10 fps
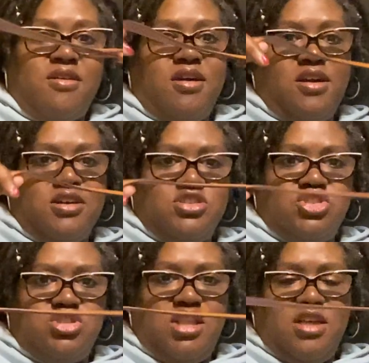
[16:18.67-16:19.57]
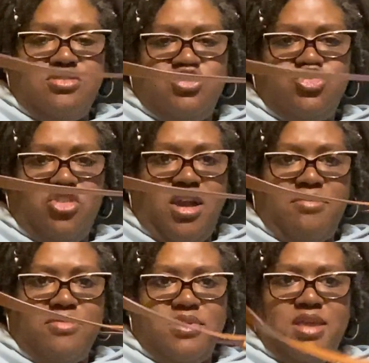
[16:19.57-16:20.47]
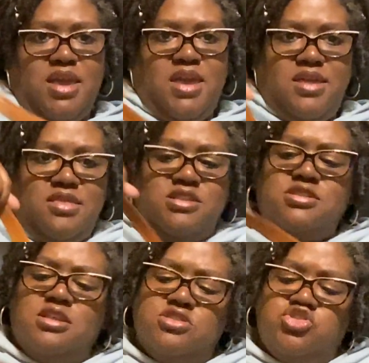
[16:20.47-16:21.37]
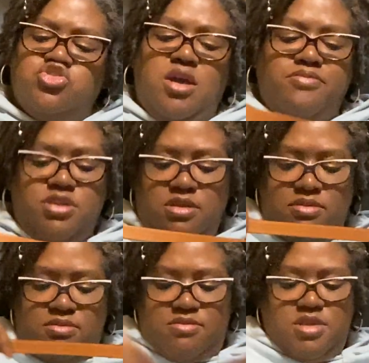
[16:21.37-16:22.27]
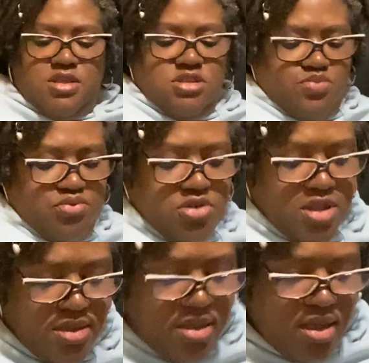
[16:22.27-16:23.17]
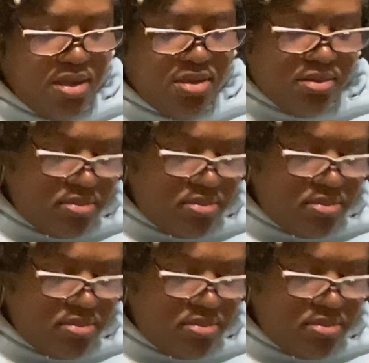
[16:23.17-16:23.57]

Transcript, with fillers: uh, leather strap. And this leather strap is pretty, uh-oh,